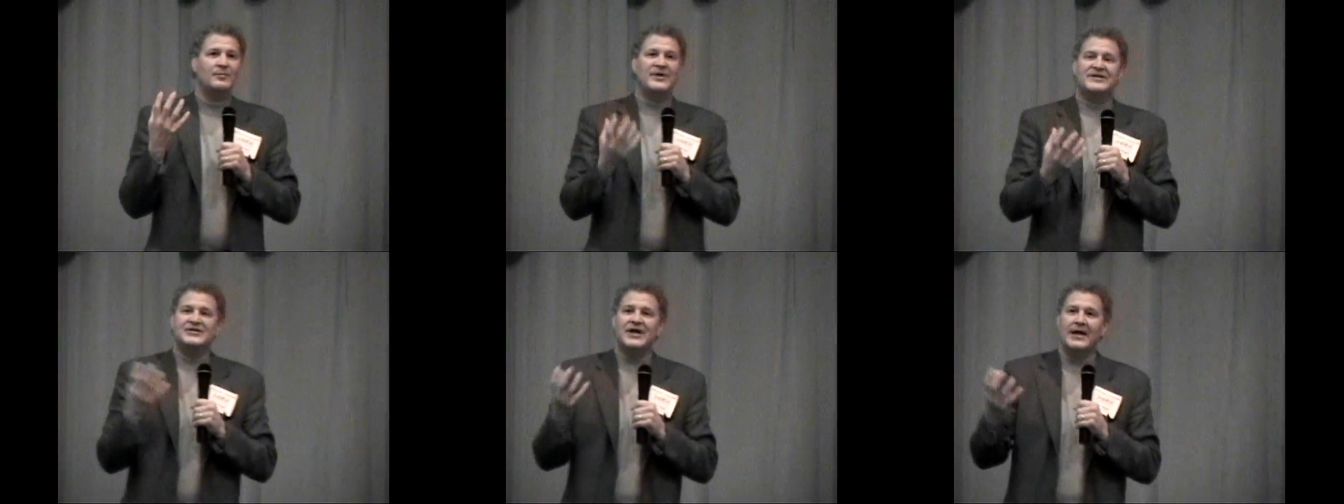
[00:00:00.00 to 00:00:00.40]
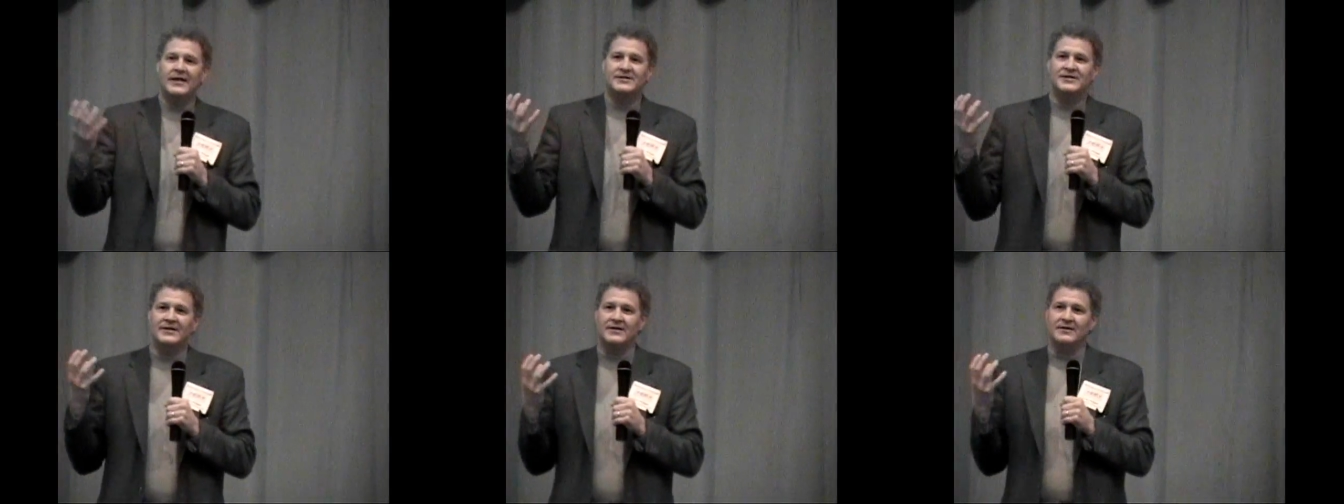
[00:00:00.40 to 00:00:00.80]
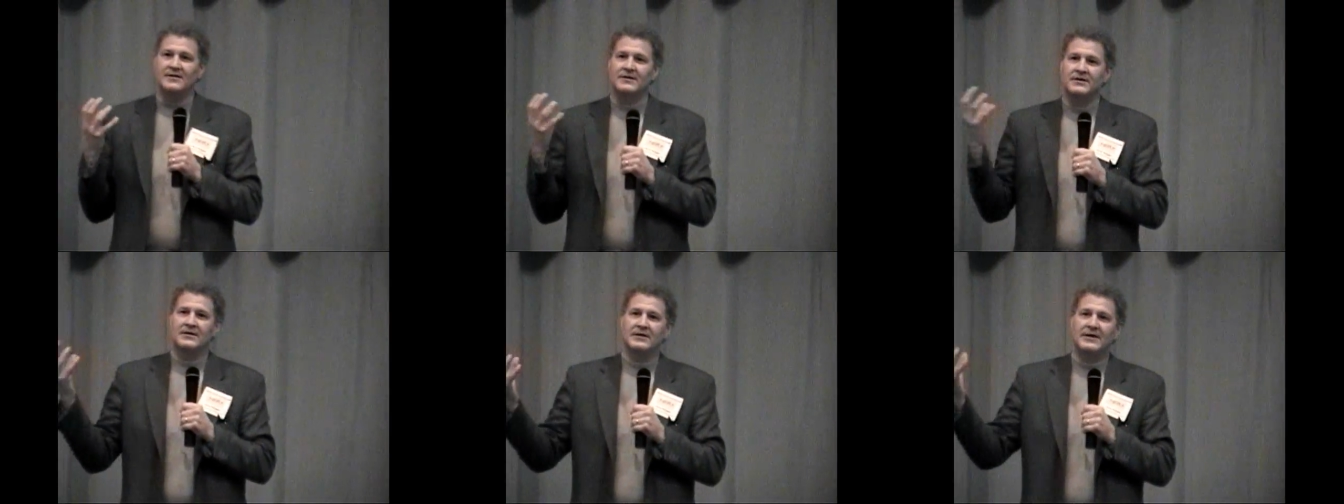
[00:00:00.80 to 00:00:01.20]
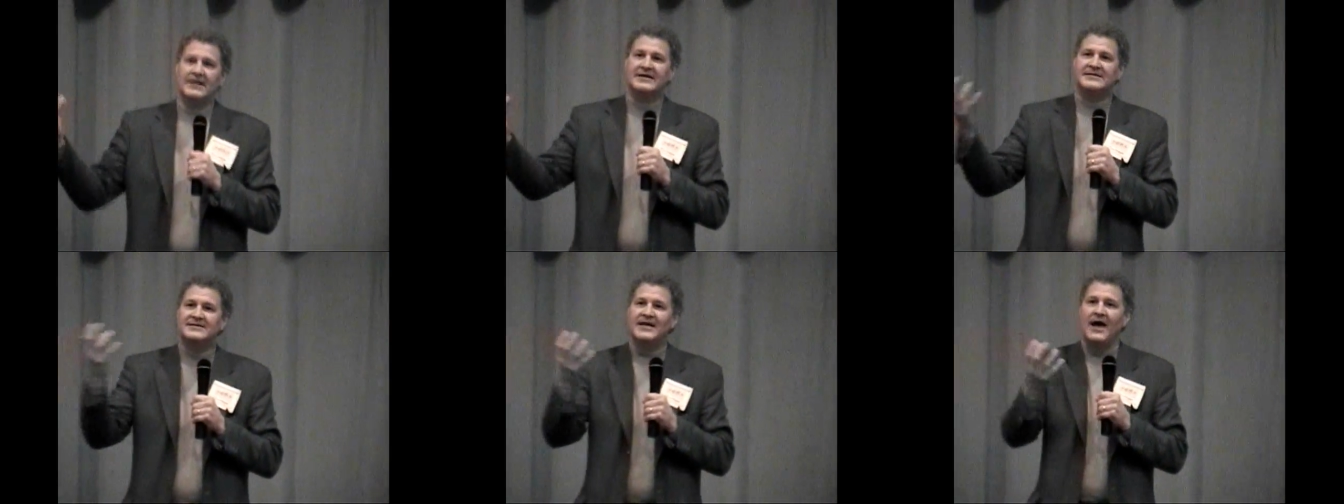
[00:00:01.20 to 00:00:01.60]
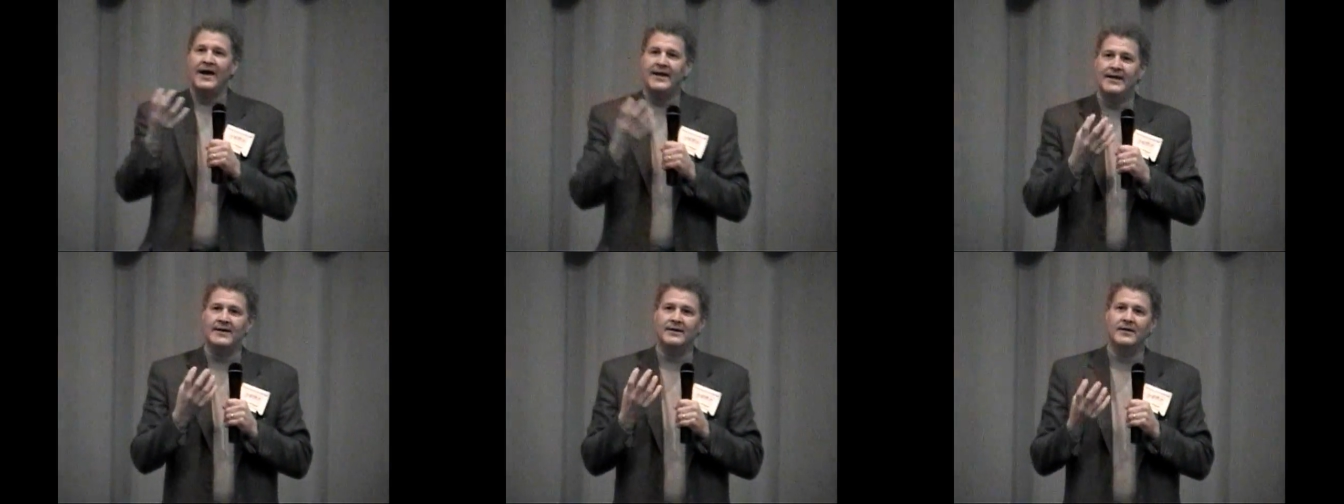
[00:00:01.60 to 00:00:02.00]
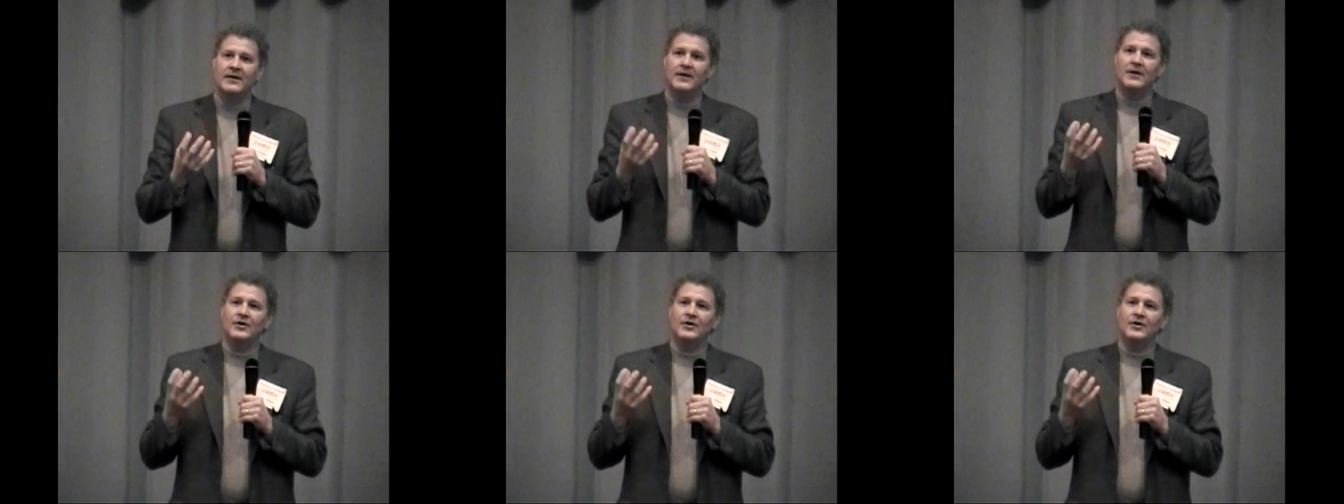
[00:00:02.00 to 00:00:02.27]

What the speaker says: be changing, exciting.